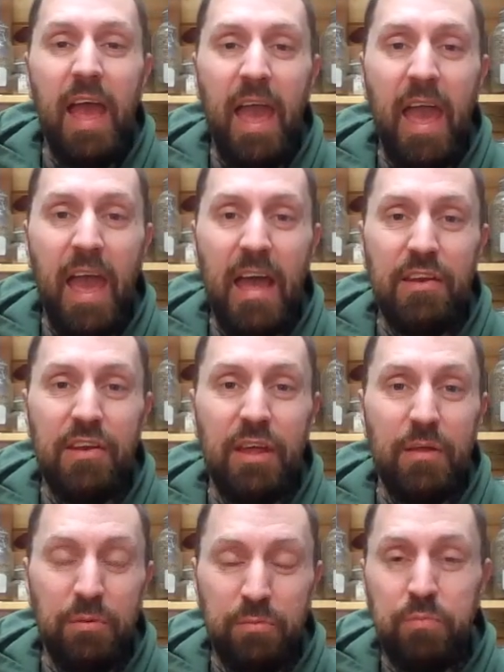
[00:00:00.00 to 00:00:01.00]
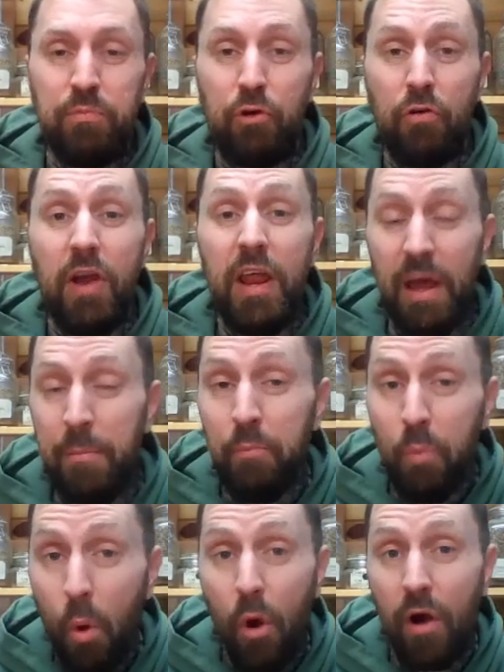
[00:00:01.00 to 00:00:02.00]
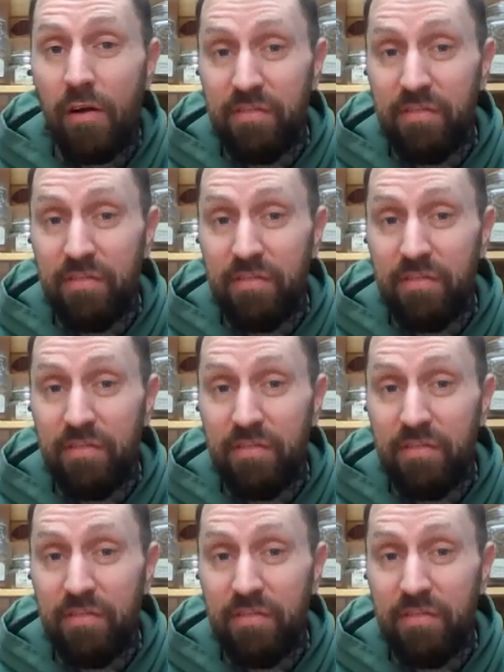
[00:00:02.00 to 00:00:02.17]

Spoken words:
and create a more